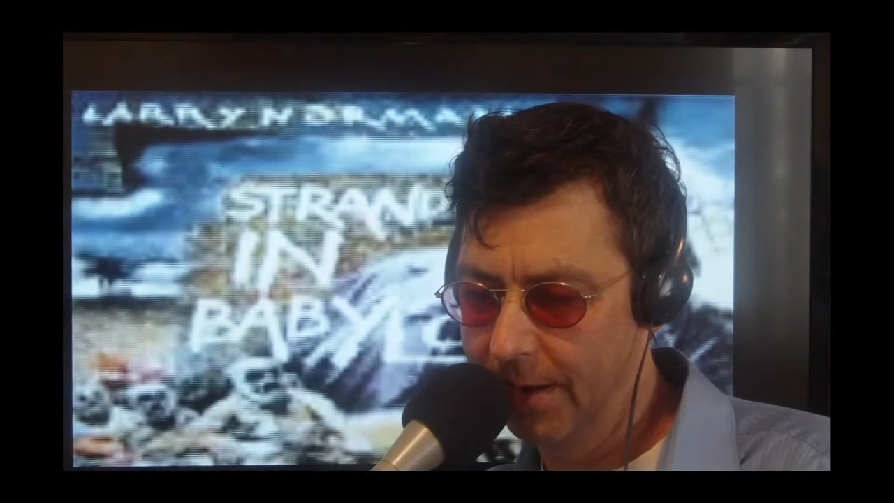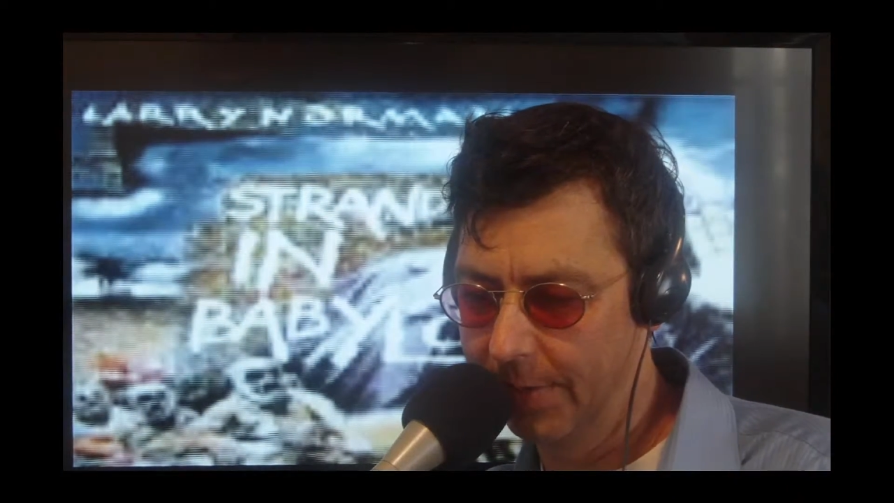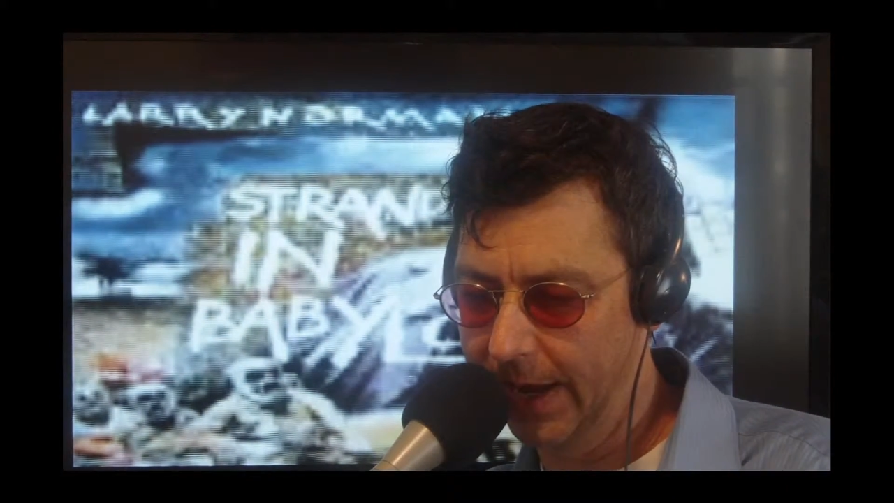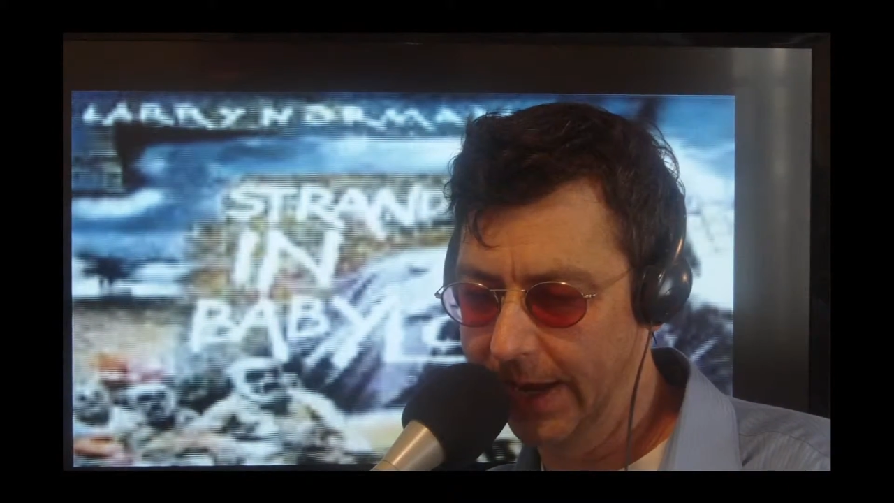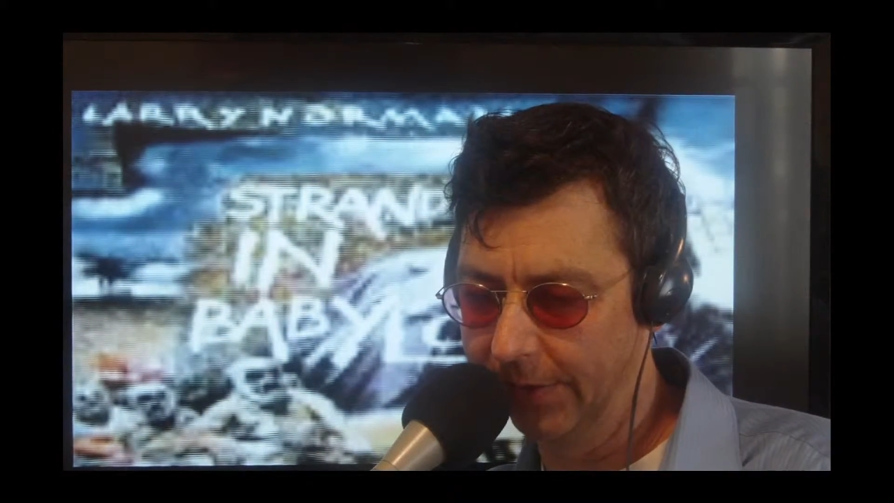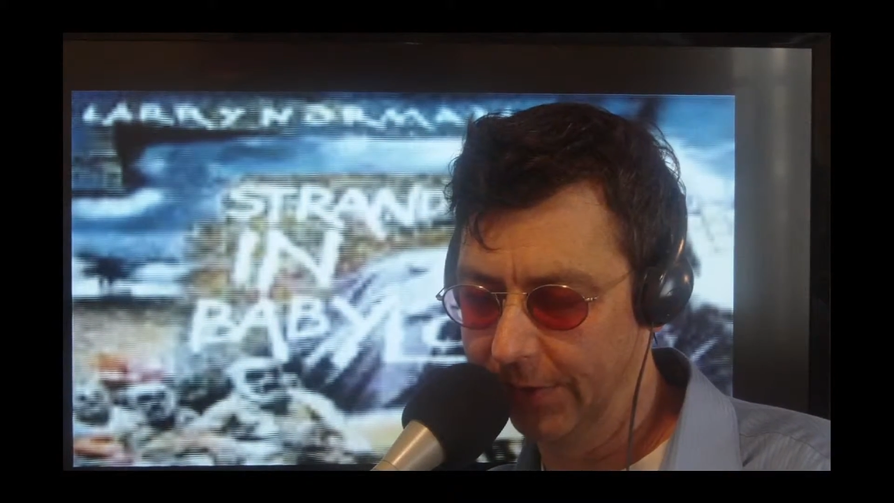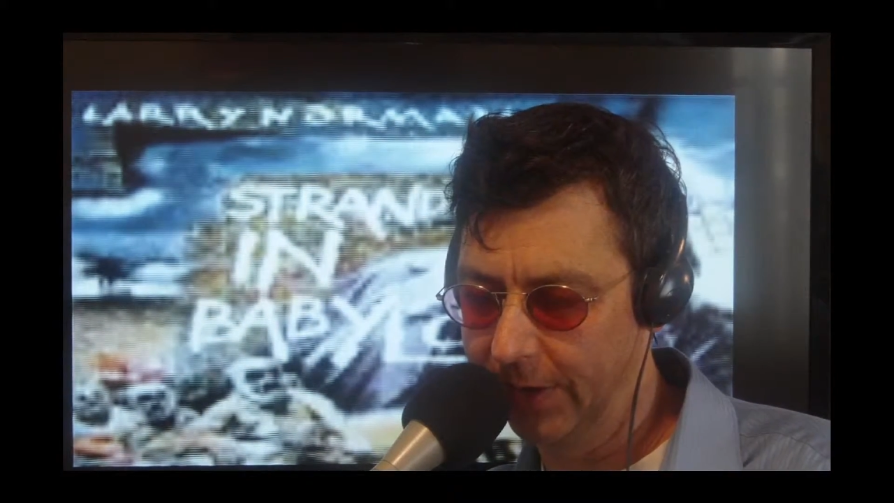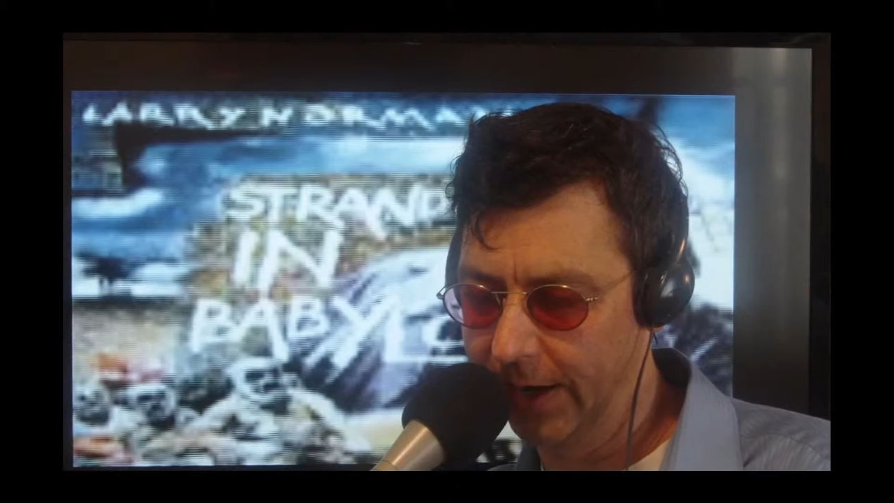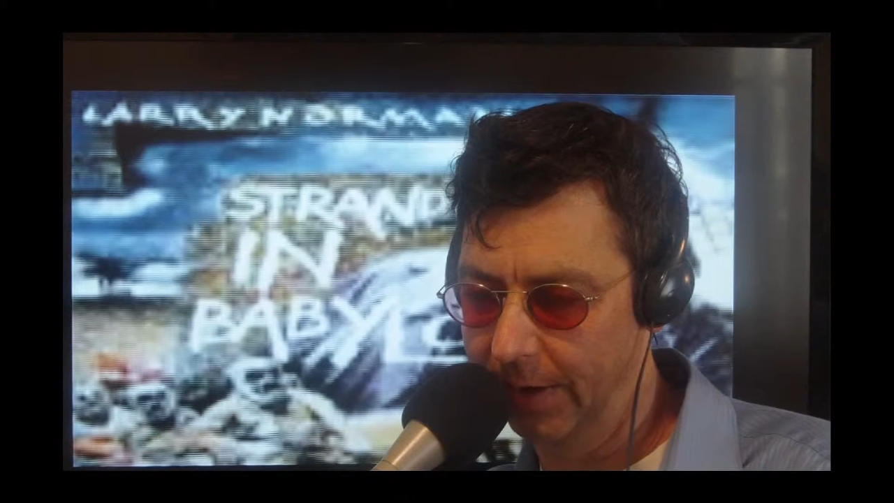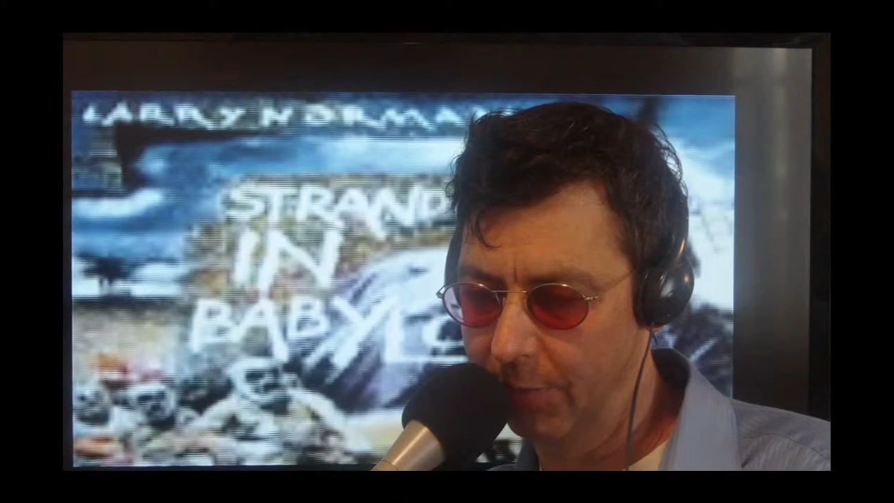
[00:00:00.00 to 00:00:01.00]
but I guess
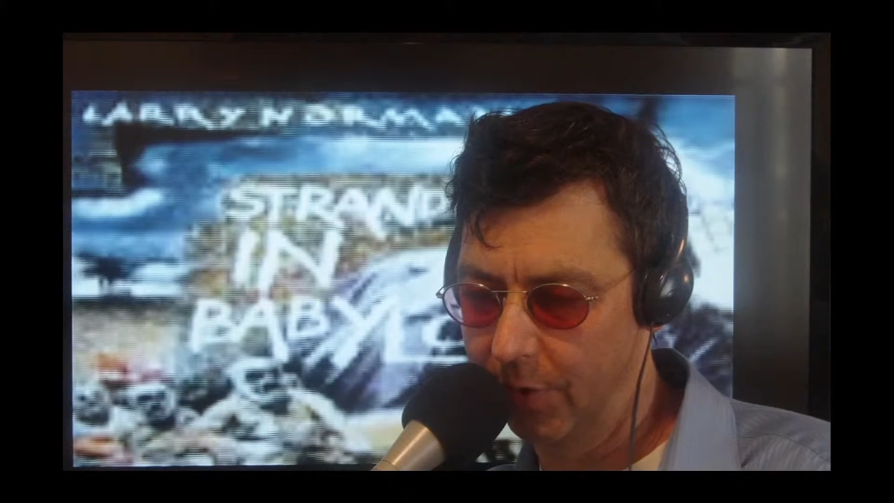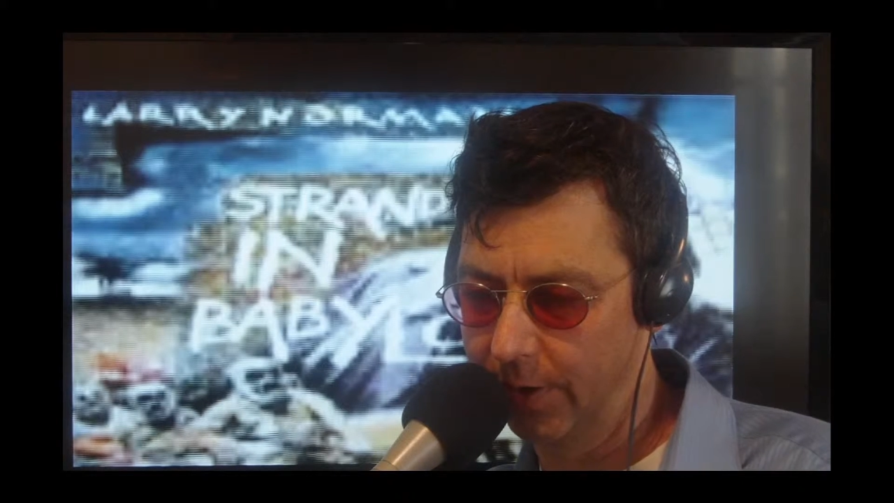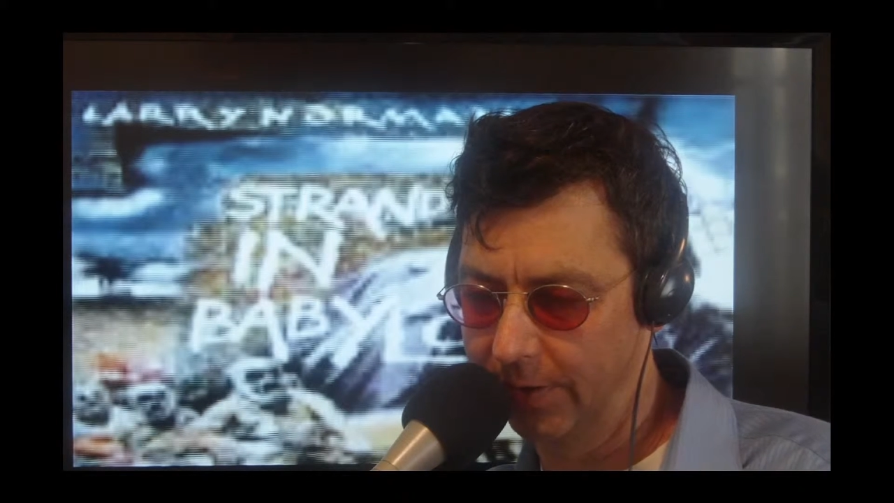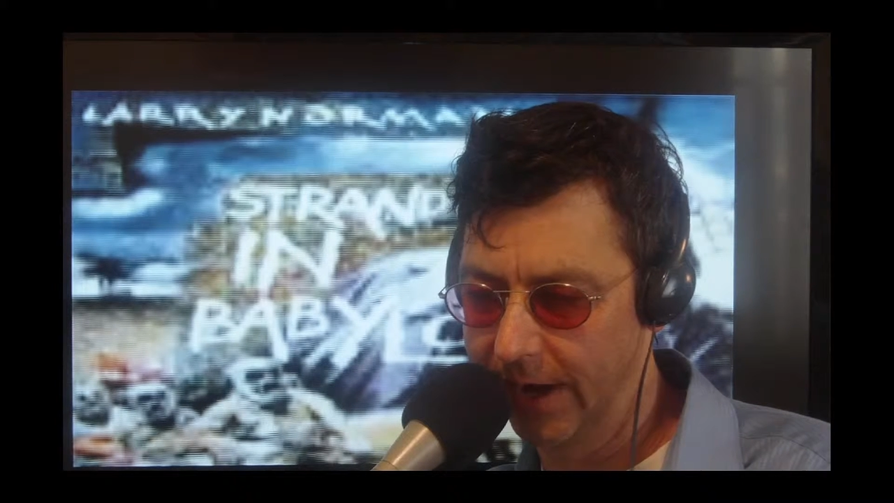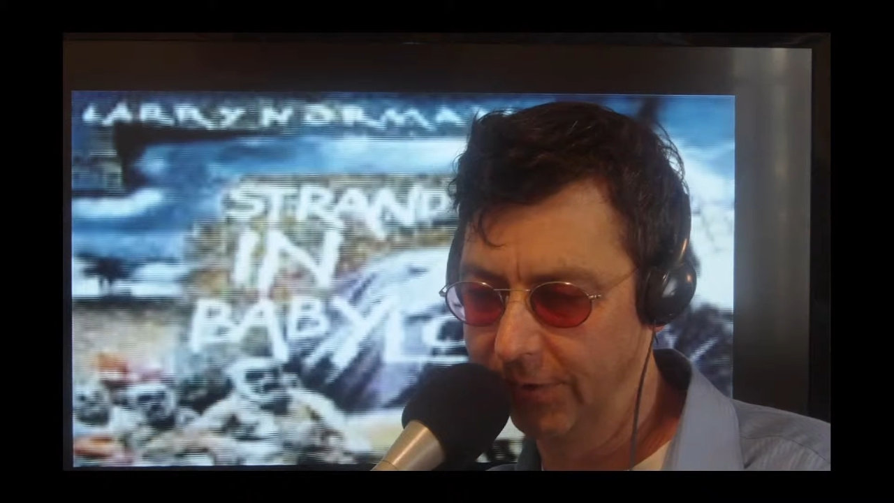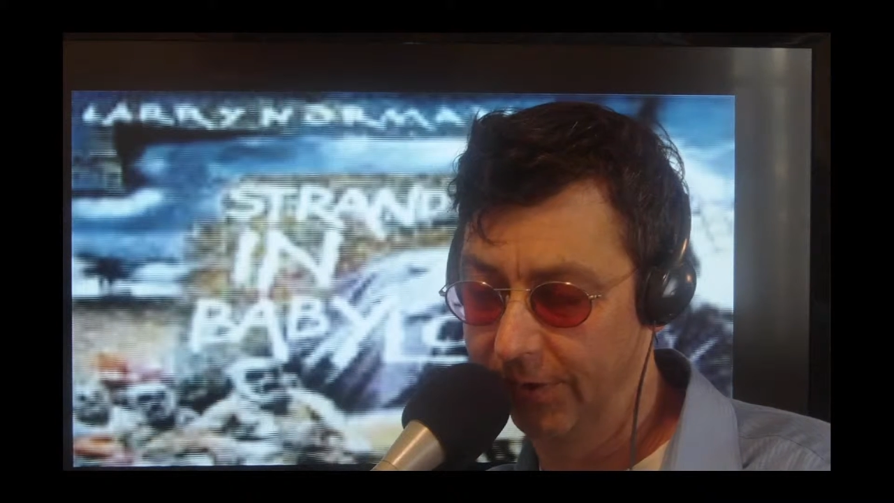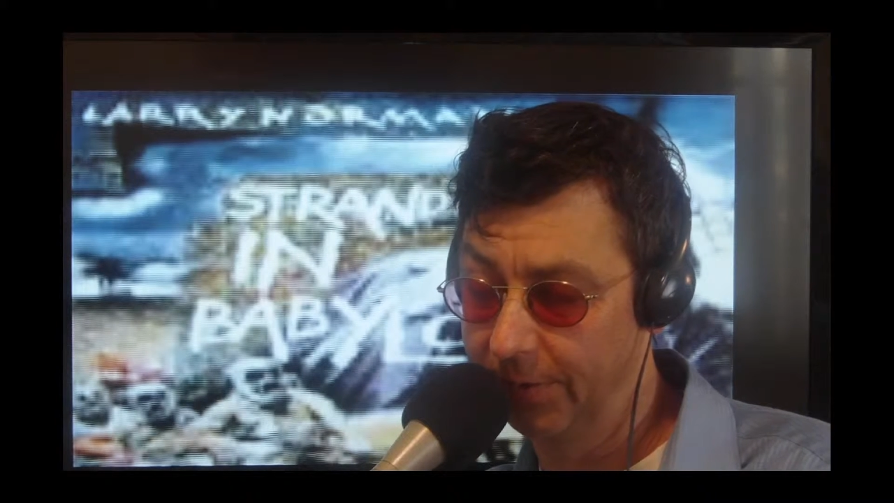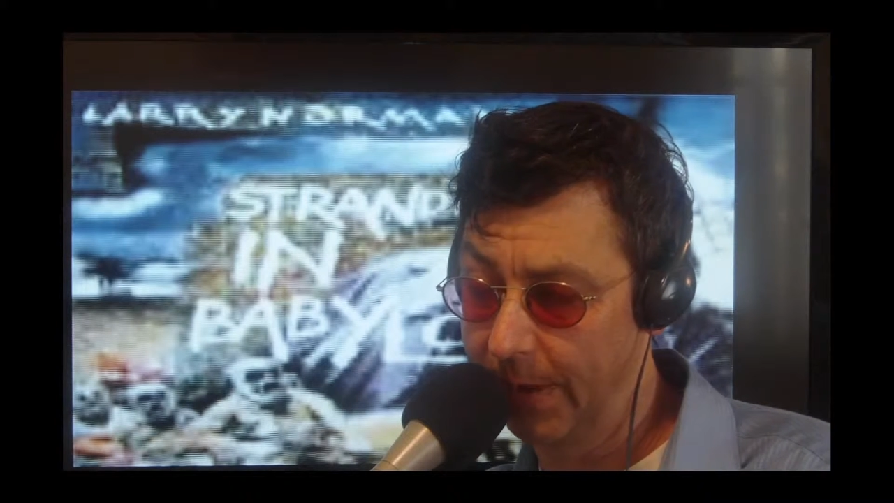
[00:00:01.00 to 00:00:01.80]
they're getting more attention,